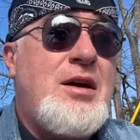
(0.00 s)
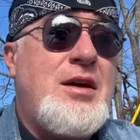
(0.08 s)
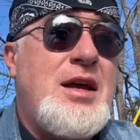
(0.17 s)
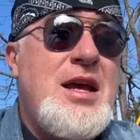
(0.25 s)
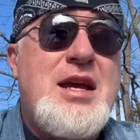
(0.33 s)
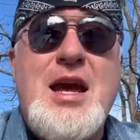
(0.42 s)

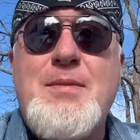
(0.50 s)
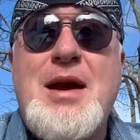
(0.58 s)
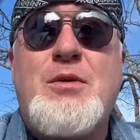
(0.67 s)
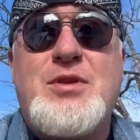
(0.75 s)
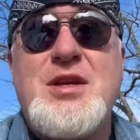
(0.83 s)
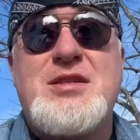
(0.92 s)
He came
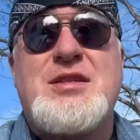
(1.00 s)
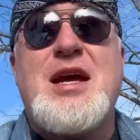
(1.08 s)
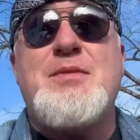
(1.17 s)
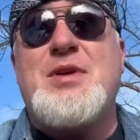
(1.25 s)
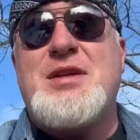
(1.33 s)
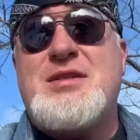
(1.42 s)
out with this
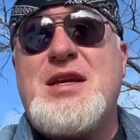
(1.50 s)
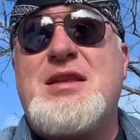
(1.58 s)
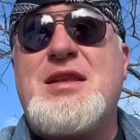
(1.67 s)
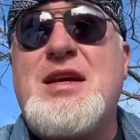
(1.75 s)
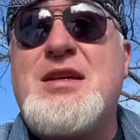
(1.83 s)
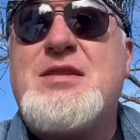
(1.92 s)
statement and said
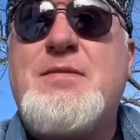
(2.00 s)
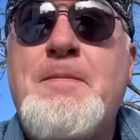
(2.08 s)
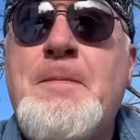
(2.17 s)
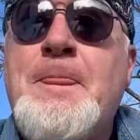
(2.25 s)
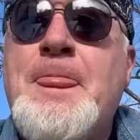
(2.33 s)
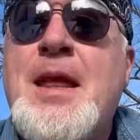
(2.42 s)
this:
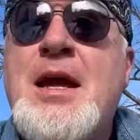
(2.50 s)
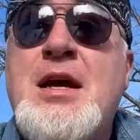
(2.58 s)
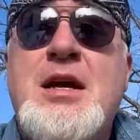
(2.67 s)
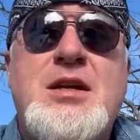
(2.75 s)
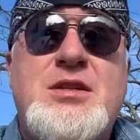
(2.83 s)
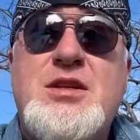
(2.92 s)

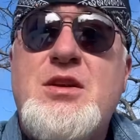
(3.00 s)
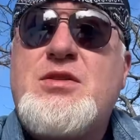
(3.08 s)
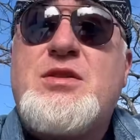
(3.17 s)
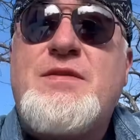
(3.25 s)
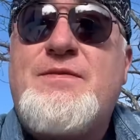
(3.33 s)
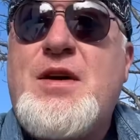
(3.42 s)

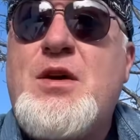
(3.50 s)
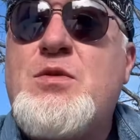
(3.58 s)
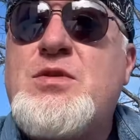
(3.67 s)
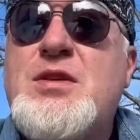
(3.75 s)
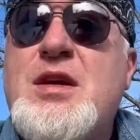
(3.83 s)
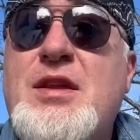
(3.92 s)
"Seriously,
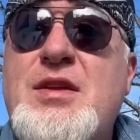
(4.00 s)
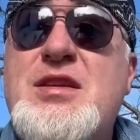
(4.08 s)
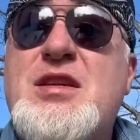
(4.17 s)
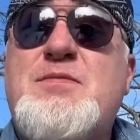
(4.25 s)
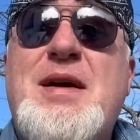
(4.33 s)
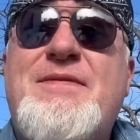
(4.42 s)
folks, this
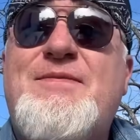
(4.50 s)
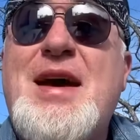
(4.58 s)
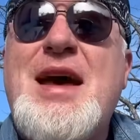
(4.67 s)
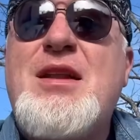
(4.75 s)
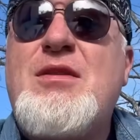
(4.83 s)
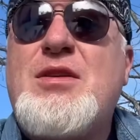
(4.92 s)
is my
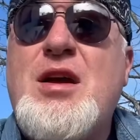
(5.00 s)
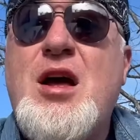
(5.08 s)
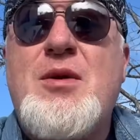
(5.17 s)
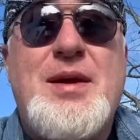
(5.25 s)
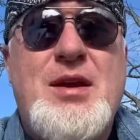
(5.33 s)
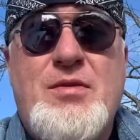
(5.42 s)
final
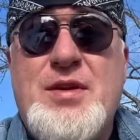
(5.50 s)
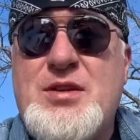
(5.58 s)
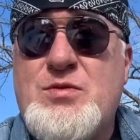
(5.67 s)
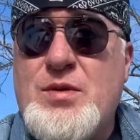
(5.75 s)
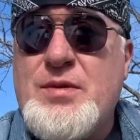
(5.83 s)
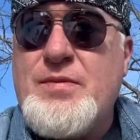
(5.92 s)
comment on
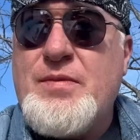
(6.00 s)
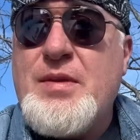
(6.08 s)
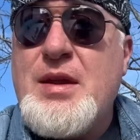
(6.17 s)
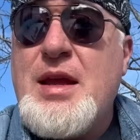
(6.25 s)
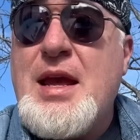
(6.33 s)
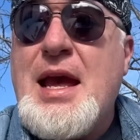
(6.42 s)
this one.
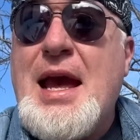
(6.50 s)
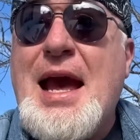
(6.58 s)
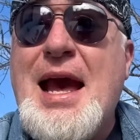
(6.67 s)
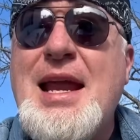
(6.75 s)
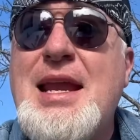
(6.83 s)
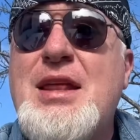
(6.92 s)

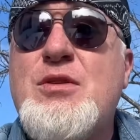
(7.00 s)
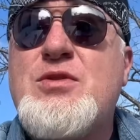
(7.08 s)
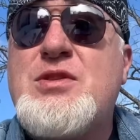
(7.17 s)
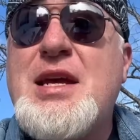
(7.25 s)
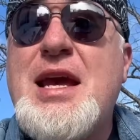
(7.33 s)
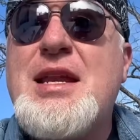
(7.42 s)
I neither
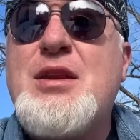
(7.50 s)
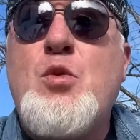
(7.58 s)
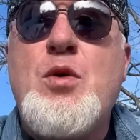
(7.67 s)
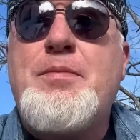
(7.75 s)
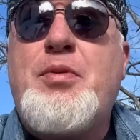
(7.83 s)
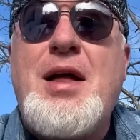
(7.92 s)
said
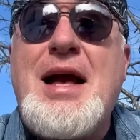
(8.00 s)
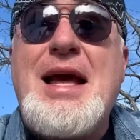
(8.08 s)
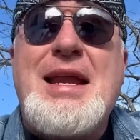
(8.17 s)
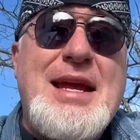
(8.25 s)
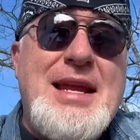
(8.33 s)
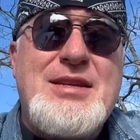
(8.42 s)
nor
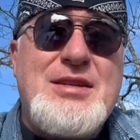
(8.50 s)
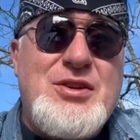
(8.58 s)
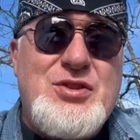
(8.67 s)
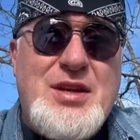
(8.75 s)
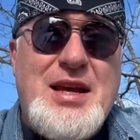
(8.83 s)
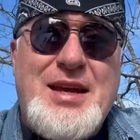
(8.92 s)
implied any
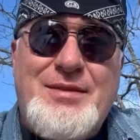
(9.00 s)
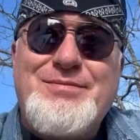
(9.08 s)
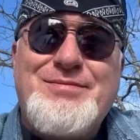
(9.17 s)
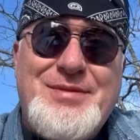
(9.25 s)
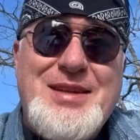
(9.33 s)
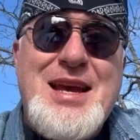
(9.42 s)
such thing."
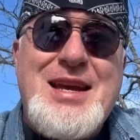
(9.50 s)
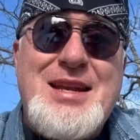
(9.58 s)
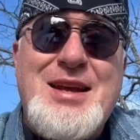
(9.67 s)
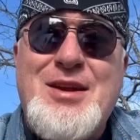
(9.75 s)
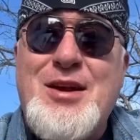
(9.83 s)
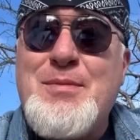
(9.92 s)
Yeah, you
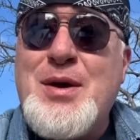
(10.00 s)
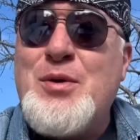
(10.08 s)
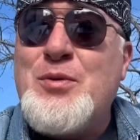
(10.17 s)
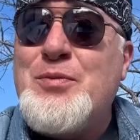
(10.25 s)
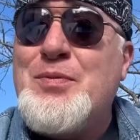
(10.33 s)
did there, Bo.